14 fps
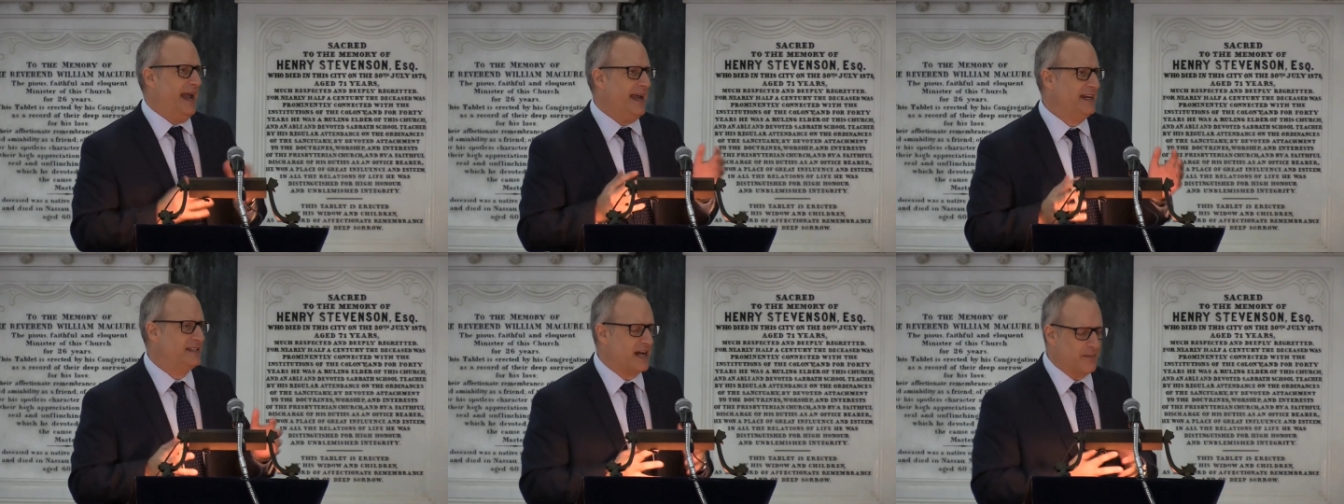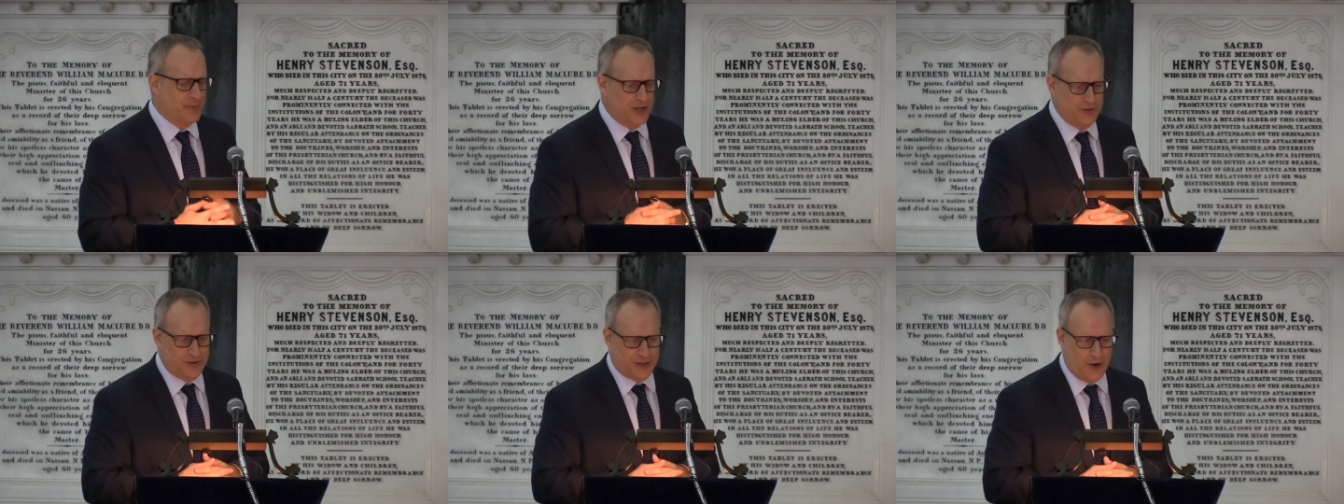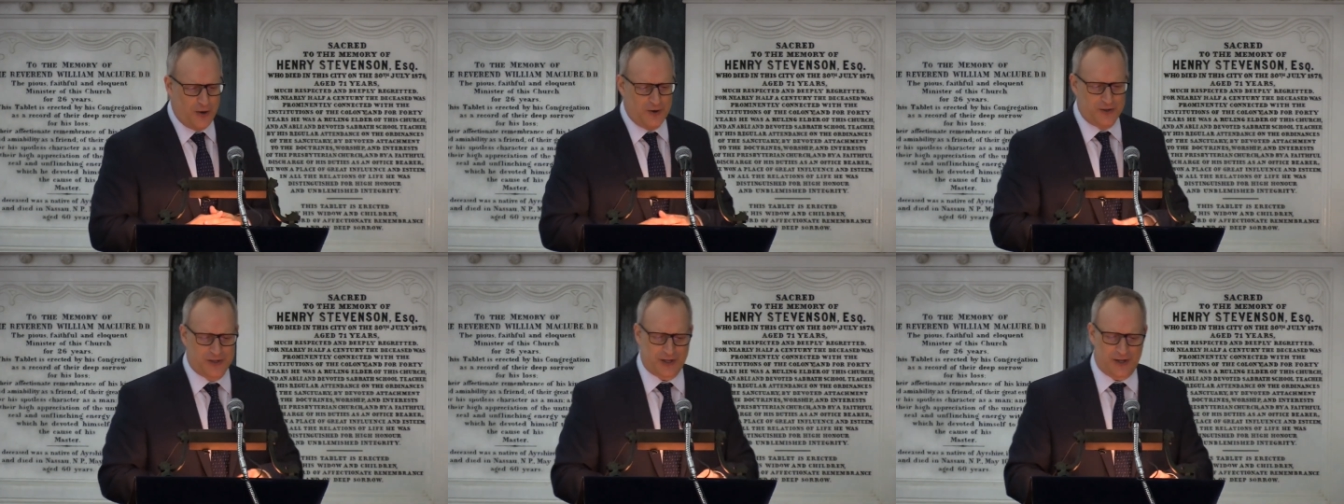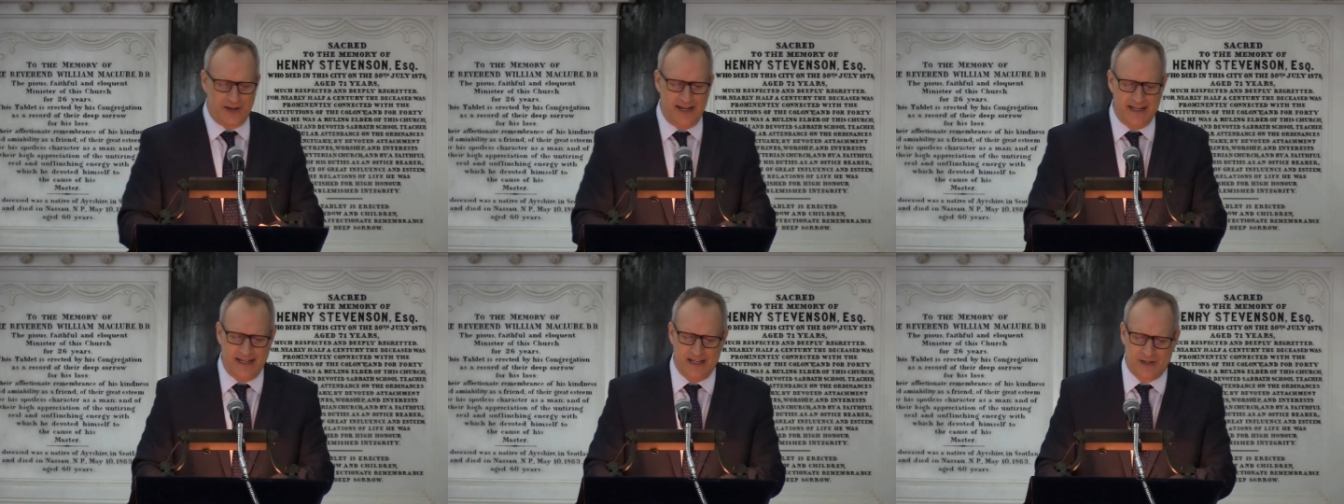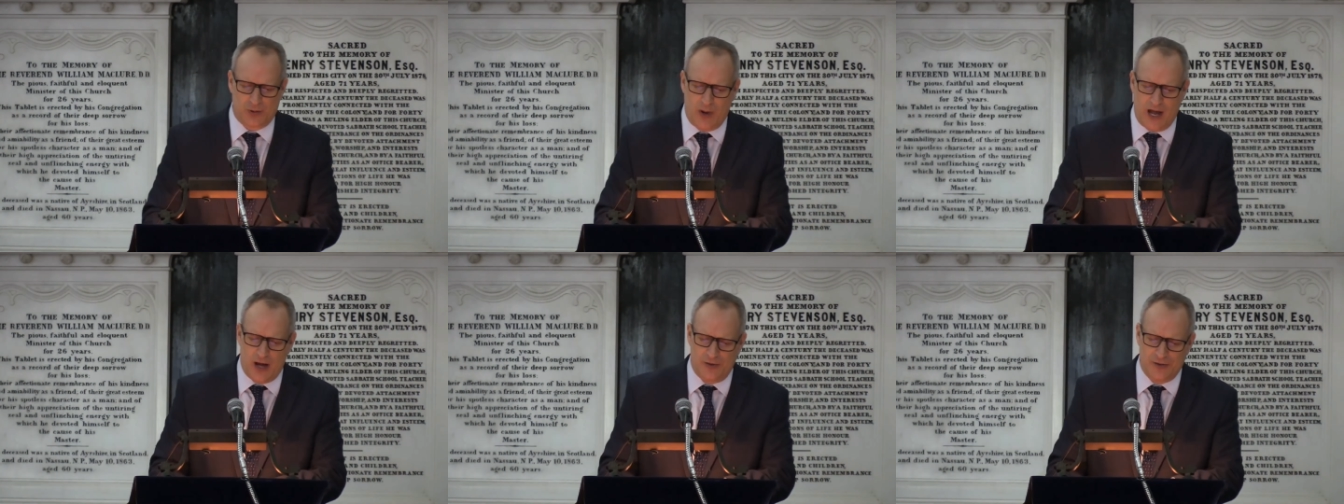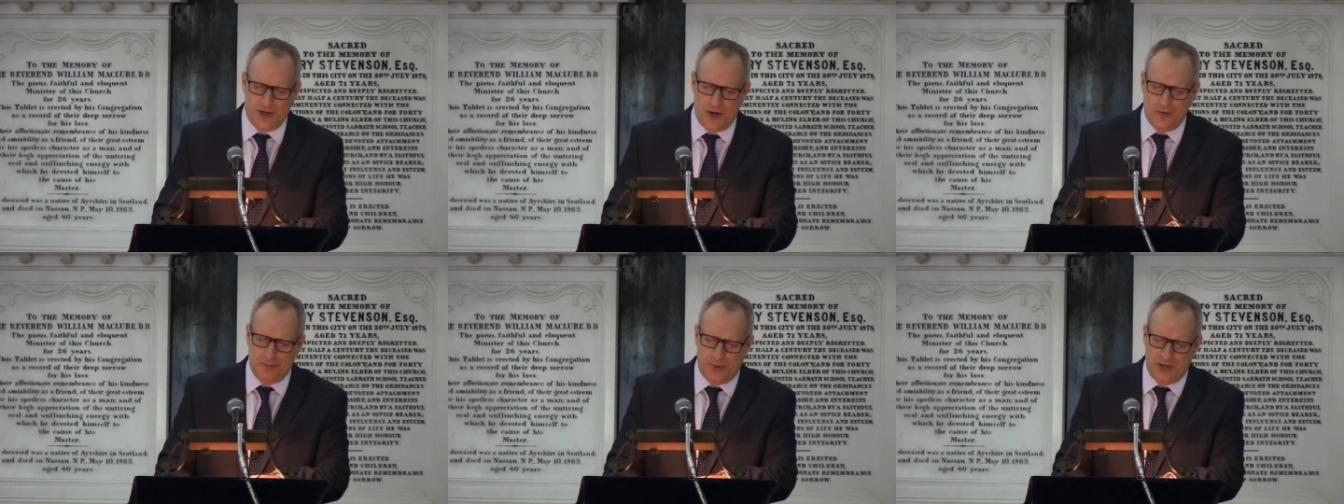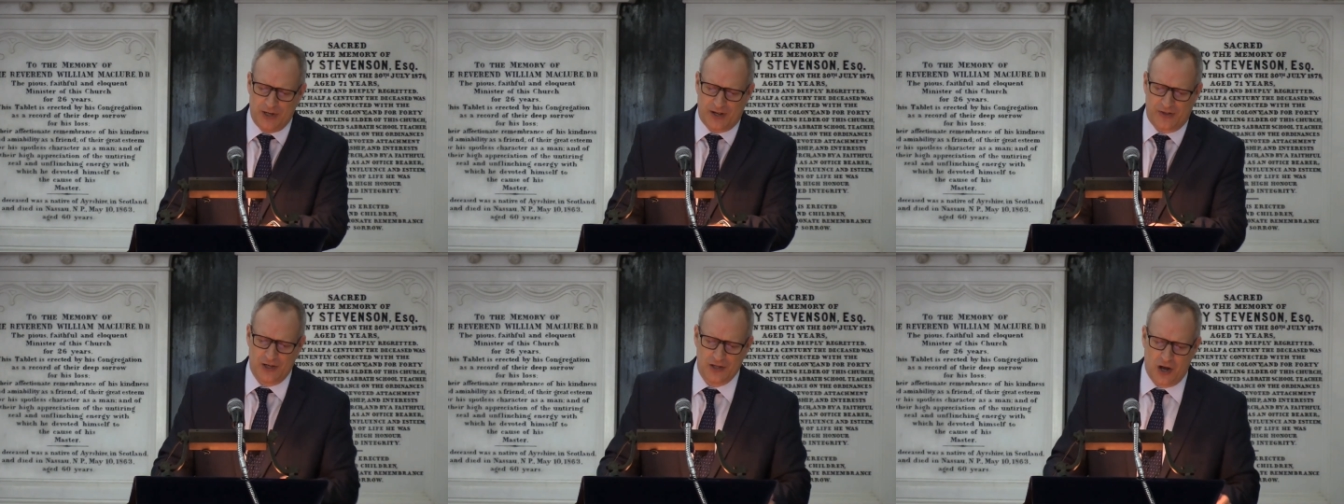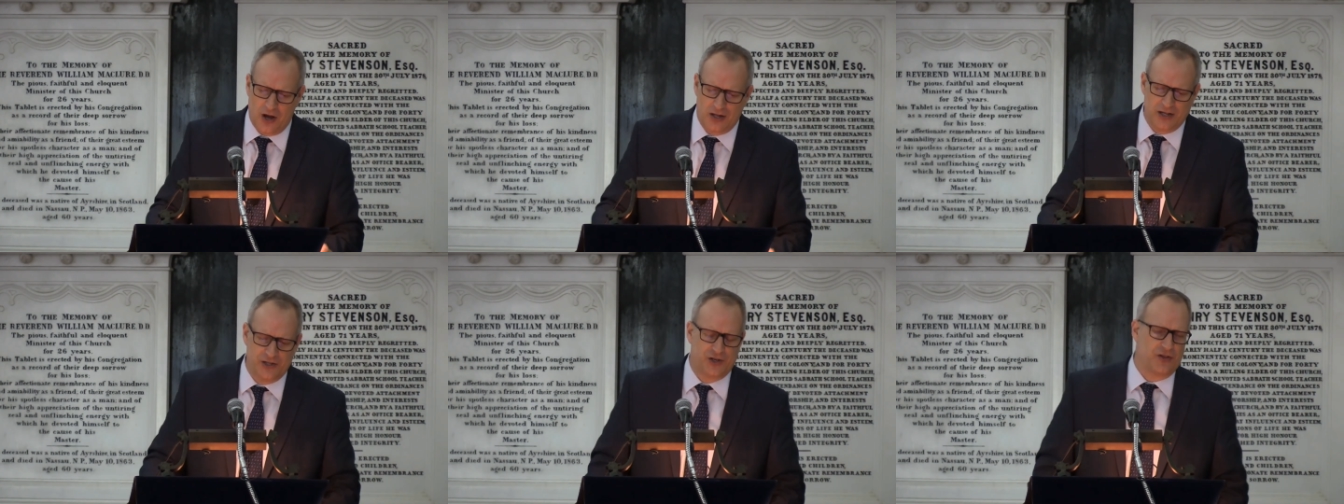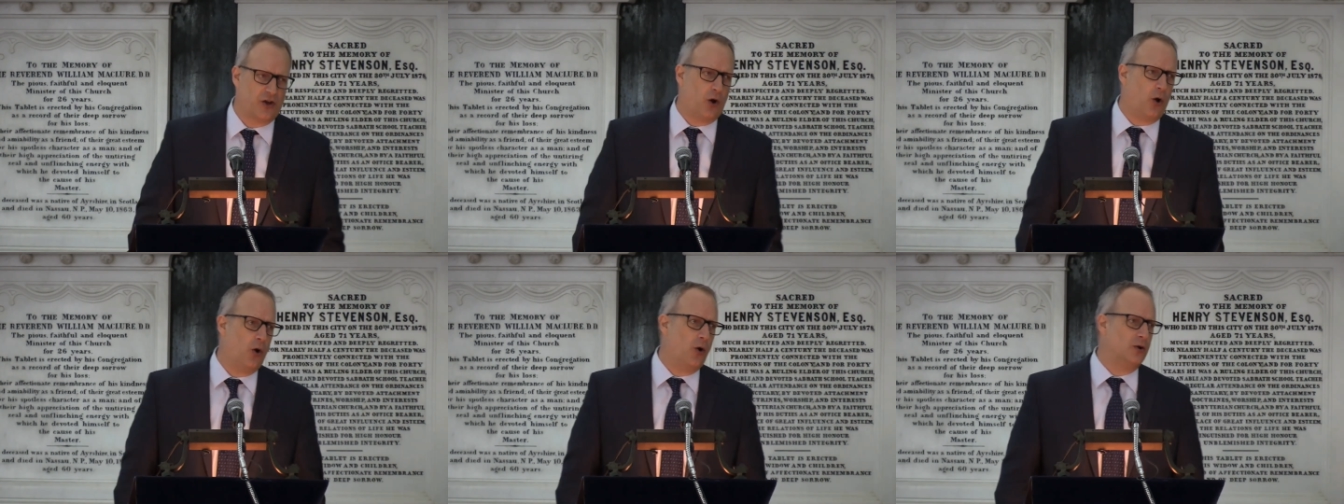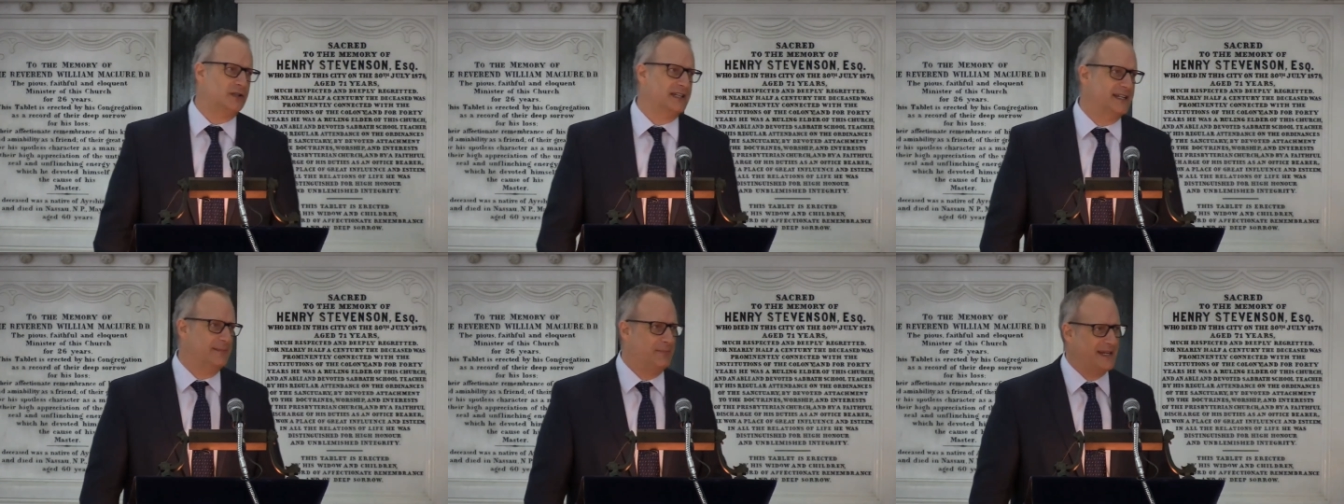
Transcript: A.W. Tozer, in his well-known book, The Knowledge of the Holy,